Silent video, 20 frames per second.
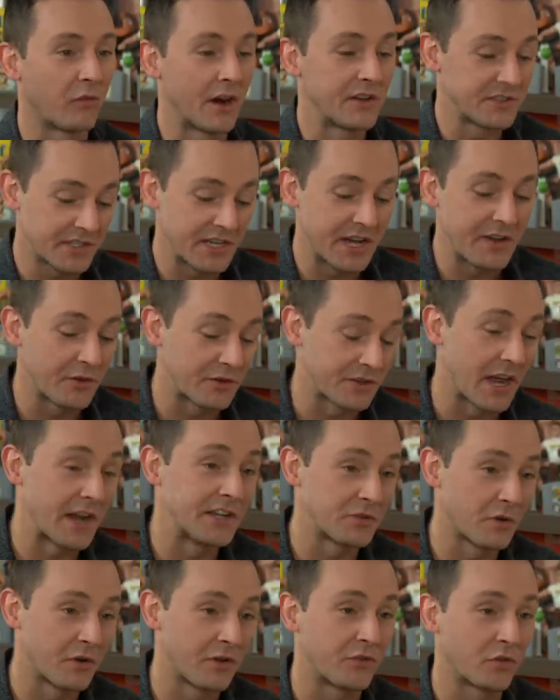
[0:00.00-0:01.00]
rounds to see if there's any
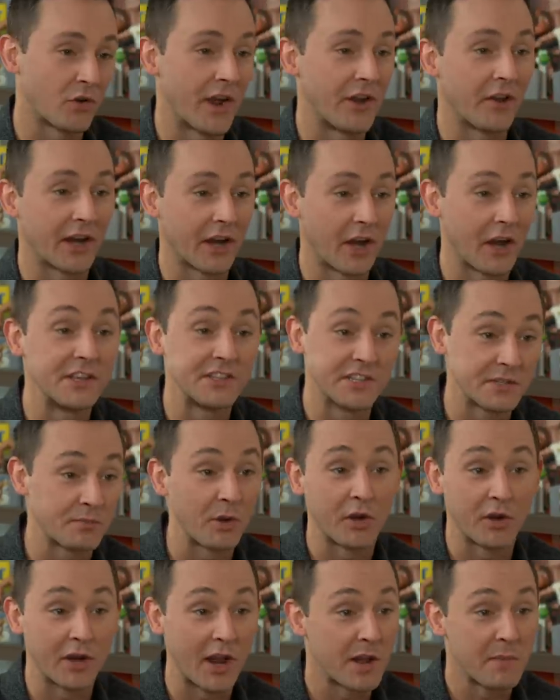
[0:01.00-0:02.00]
sort of trend. Like, is this
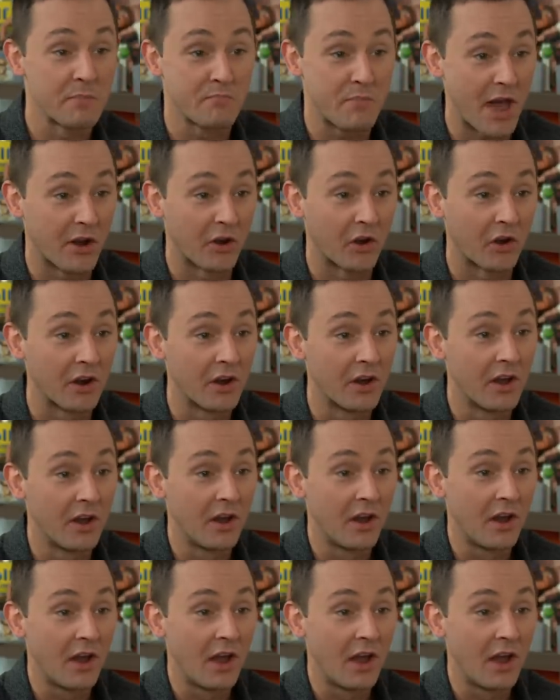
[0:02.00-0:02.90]
player getting better? Yep.